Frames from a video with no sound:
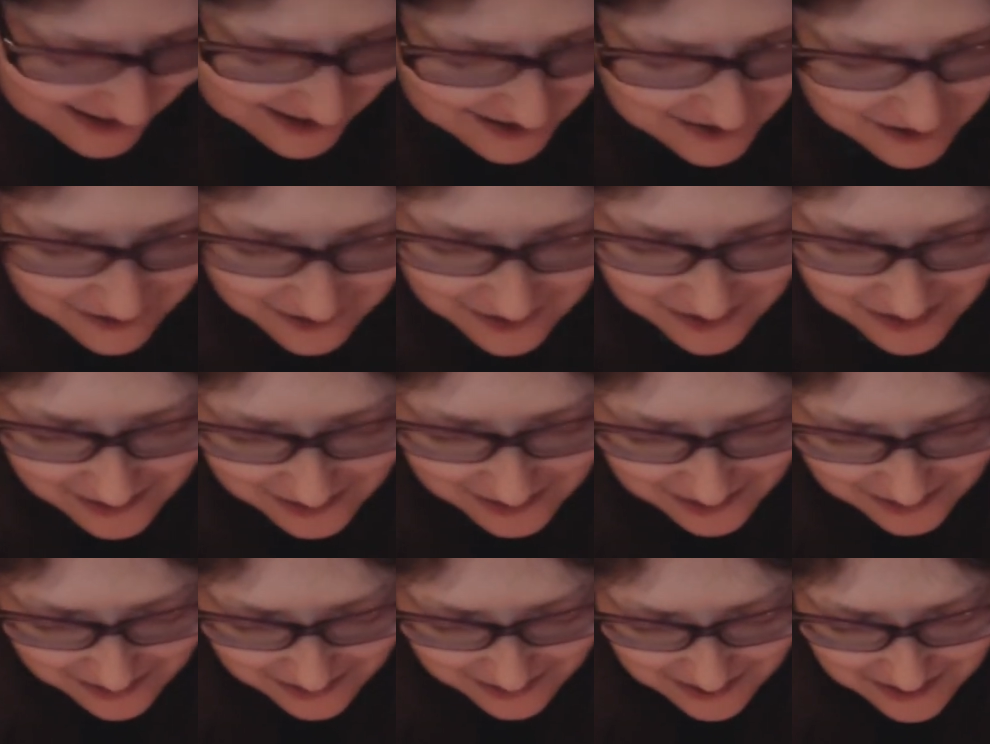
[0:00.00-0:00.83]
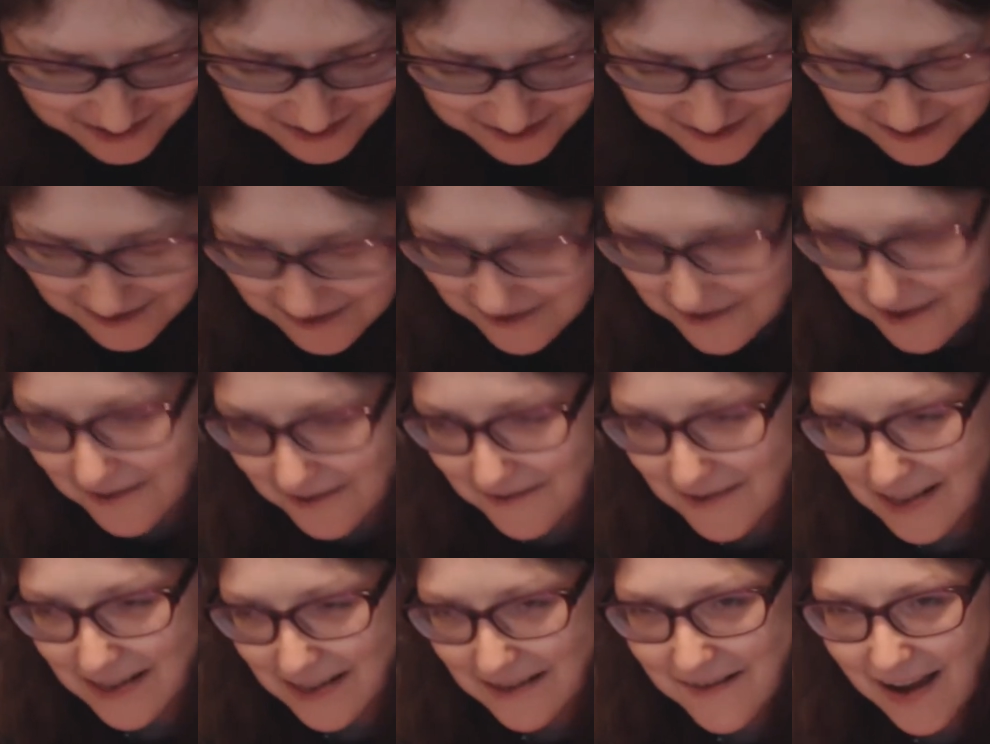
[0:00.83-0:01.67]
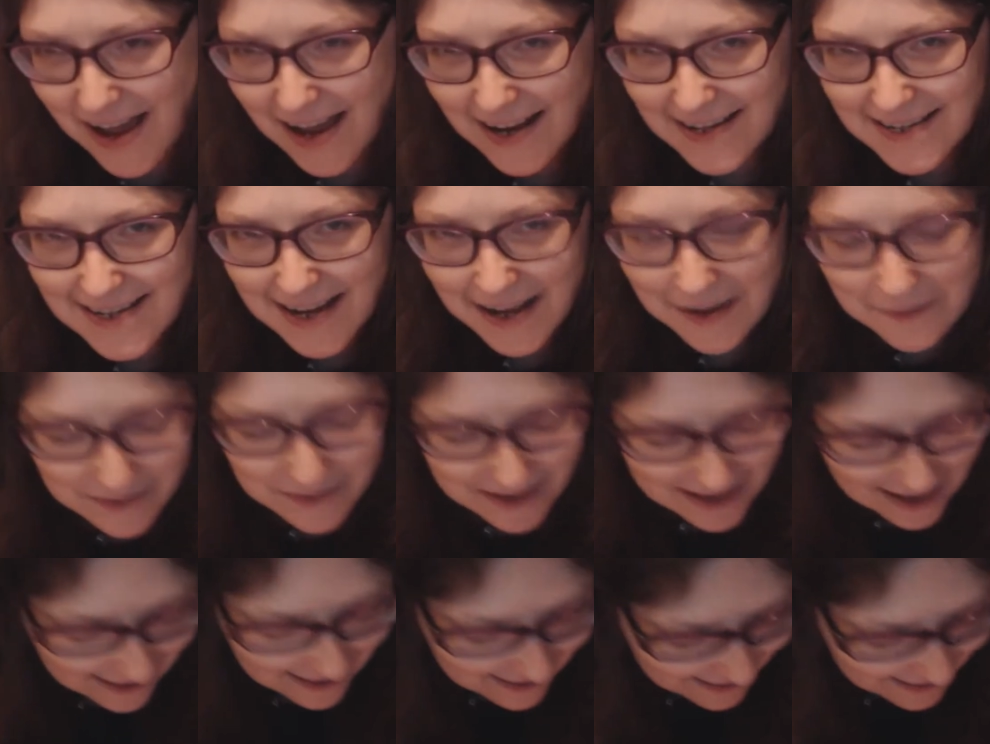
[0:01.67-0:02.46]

there's not really the right time to